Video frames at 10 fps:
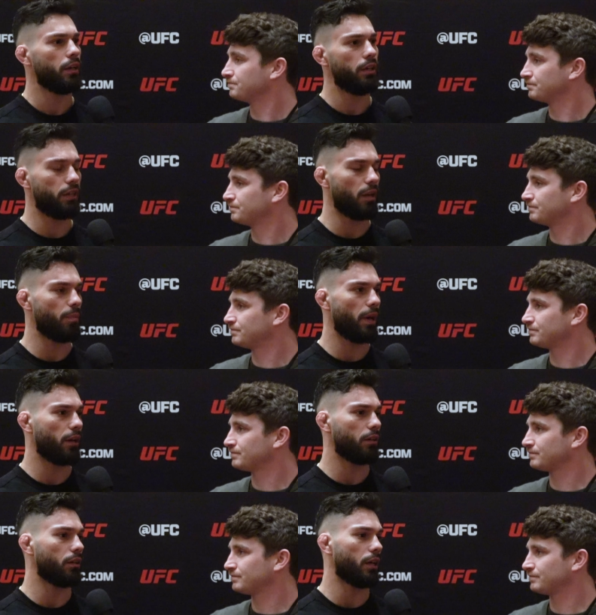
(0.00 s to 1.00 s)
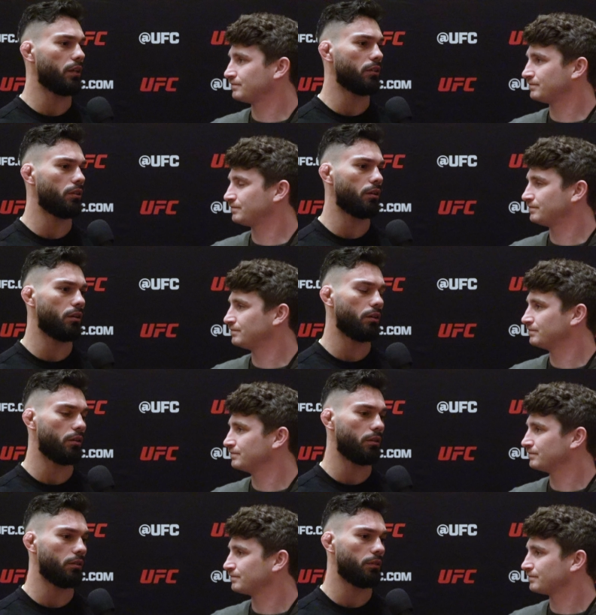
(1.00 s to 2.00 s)
Speaker 1: He came back and...
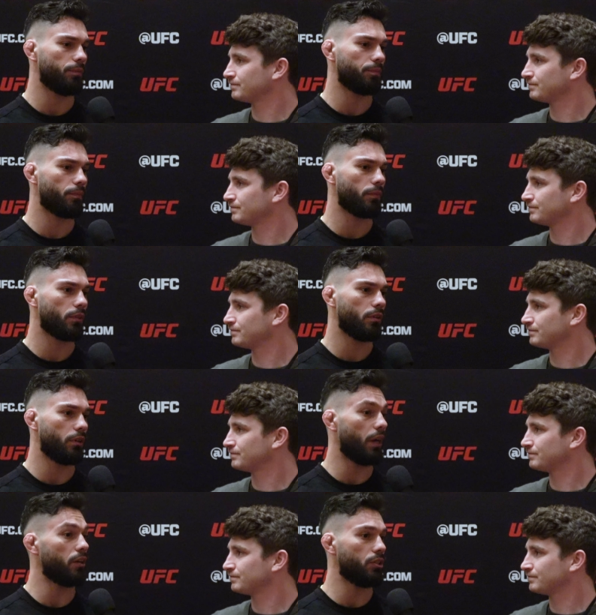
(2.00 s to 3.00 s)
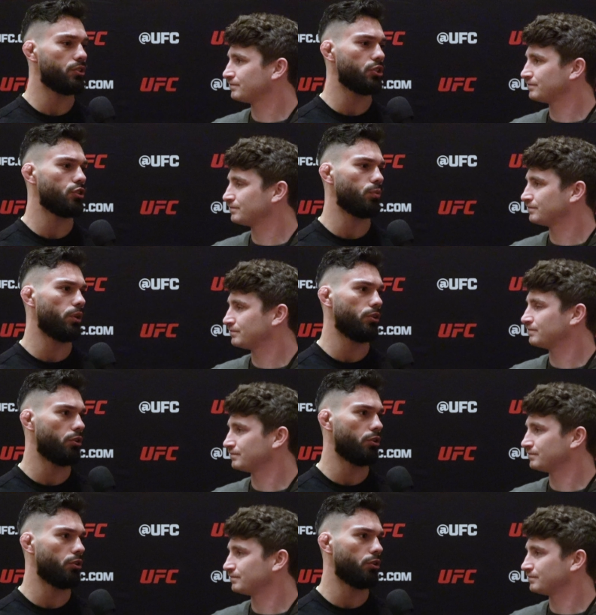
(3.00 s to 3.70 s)
Uh, Got a decision win, you